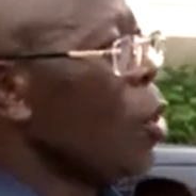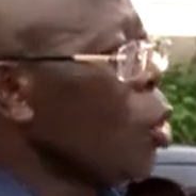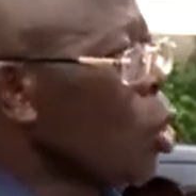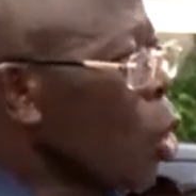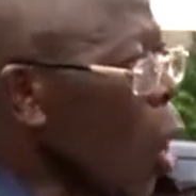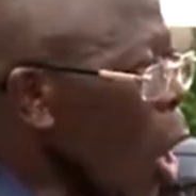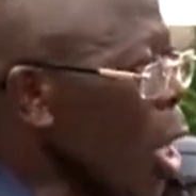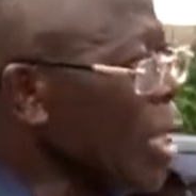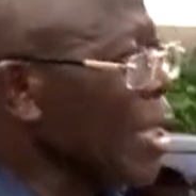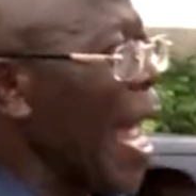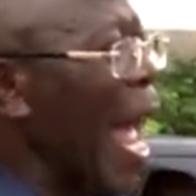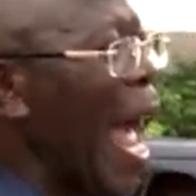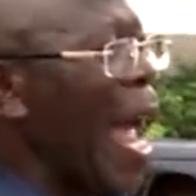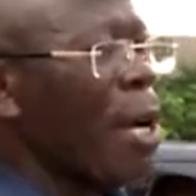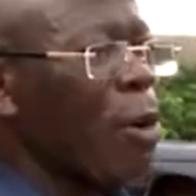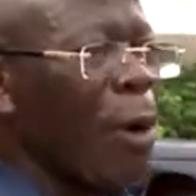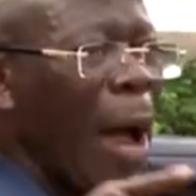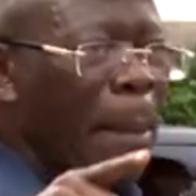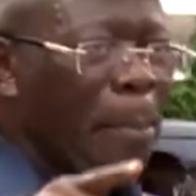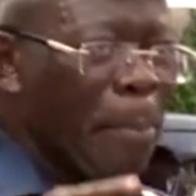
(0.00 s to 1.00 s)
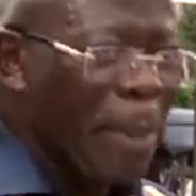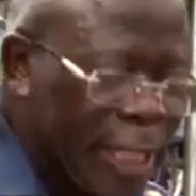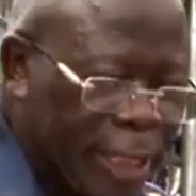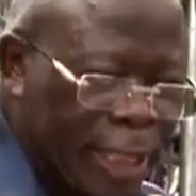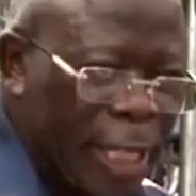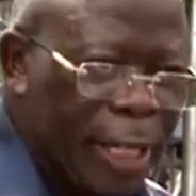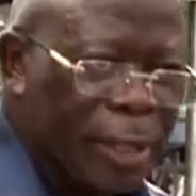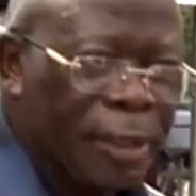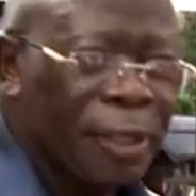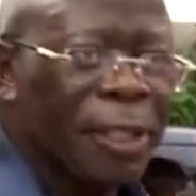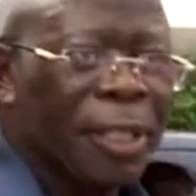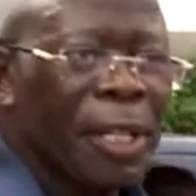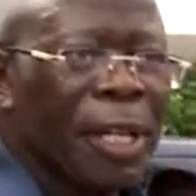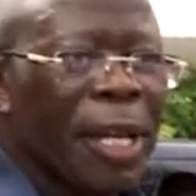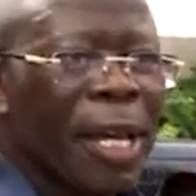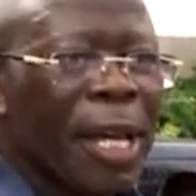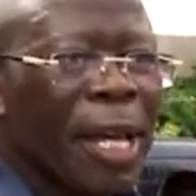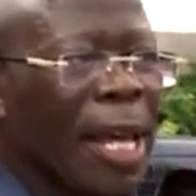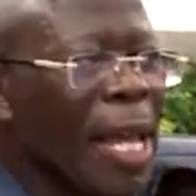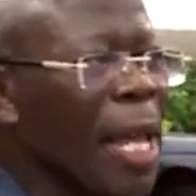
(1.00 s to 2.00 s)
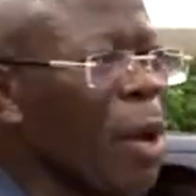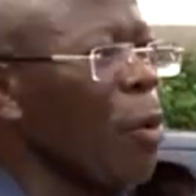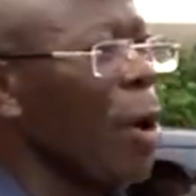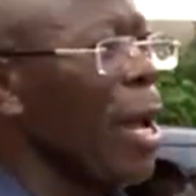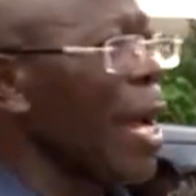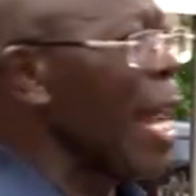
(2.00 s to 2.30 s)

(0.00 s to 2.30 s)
Those annual meetings, he will